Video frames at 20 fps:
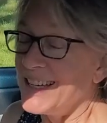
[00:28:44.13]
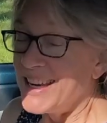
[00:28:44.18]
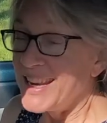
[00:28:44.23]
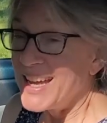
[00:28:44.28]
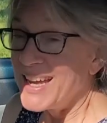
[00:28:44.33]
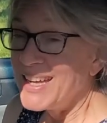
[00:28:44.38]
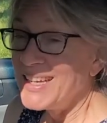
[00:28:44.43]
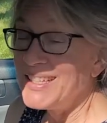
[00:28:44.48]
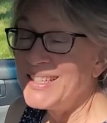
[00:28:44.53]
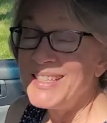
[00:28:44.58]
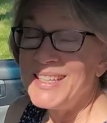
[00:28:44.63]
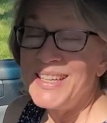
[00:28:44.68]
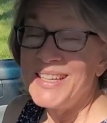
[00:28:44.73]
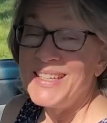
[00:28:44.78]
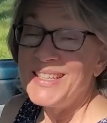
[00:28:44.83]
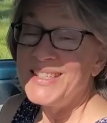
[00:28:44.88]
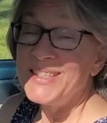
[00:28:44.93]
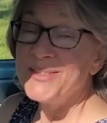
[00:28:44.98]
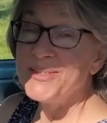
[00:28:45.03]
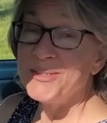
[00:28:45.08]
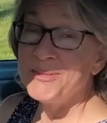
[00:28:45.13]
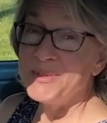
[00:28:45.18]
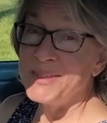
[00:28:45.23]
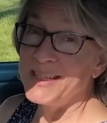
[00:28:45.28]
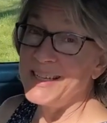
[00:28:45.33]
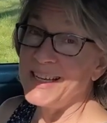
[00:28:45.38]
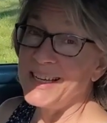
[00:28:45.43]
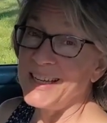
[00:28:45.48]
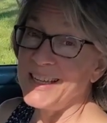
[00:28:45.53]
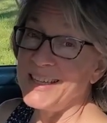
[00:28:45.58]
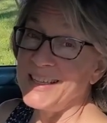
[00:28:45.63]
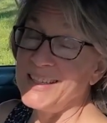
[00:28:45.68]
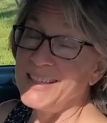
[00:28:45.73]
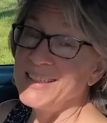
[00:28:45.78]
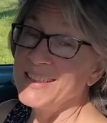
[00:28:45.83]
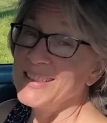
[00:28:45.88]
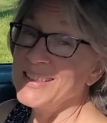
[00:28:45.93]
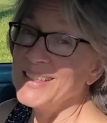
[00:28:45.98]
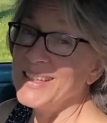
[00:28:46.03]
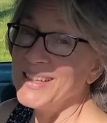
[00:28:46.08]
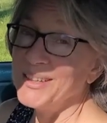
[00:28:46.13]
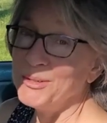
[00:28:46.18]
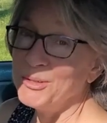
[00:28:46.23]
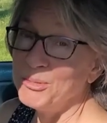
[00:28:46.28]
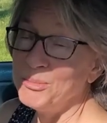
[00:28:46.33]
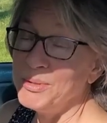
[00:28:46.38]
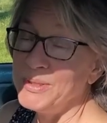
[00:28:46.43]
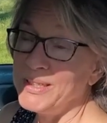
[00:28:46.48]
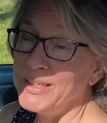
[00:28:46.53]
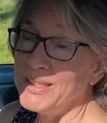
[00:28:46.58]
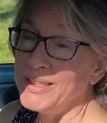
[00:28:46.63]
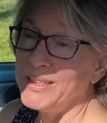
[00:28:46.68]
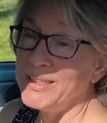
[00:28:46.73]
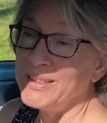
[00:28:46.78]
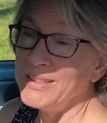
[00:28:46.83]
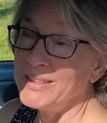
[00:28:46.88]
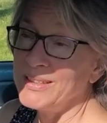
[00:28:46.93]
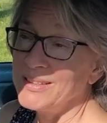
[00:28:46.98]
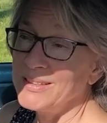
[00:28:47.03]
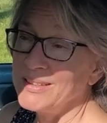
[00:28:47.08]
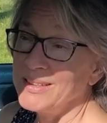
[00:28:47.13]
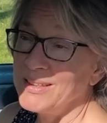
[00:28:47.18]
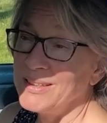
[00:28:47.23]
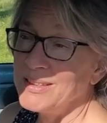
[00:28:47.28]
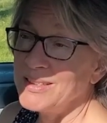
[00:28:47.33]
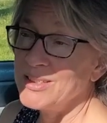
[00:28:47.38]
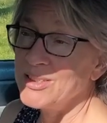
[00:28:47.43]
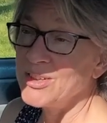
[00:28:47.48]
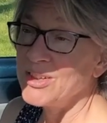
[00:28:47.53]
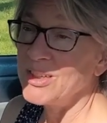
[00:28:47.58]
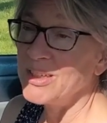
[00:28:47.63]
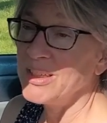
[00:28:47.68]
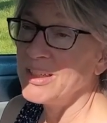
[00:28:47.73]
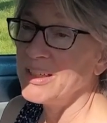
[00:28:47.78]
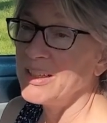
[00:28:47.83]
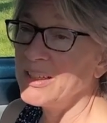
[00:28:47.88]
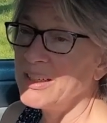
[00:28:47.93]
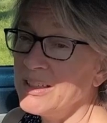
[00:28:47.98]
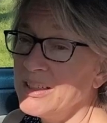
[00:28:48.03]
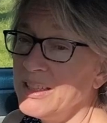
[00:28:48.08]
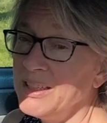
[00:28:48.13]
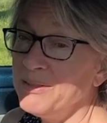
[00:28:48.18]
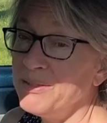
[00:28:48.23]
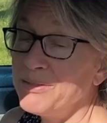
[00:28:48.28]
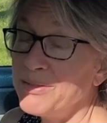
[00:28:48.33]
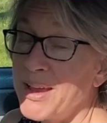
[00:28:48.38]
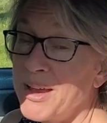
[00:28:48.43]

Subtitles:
9 days from today, I will be starting a leave of